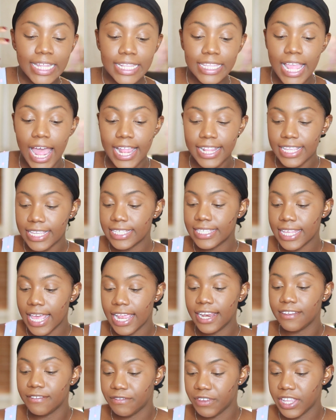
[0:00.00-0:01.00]
that is
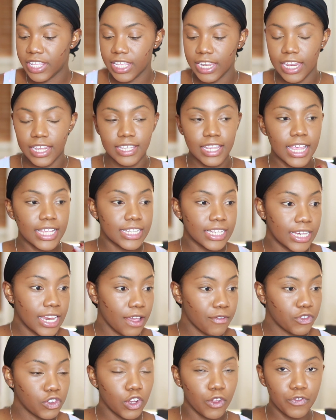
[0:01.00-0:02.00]
elevated. There's that
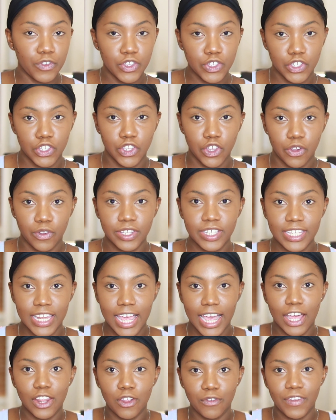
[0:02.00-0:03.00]
level of insecurity
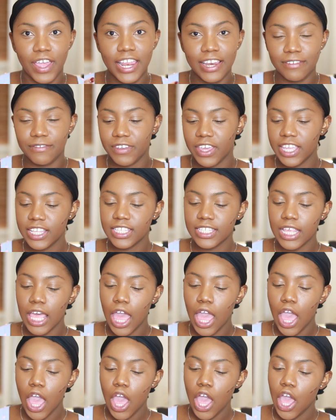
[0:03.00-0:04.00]
that kind of elevates,
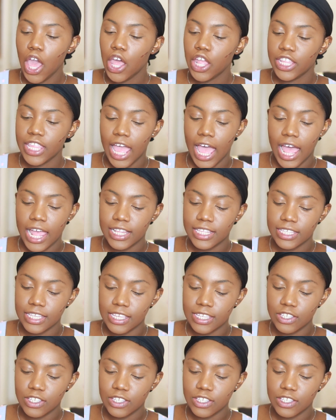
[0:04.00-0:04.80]
that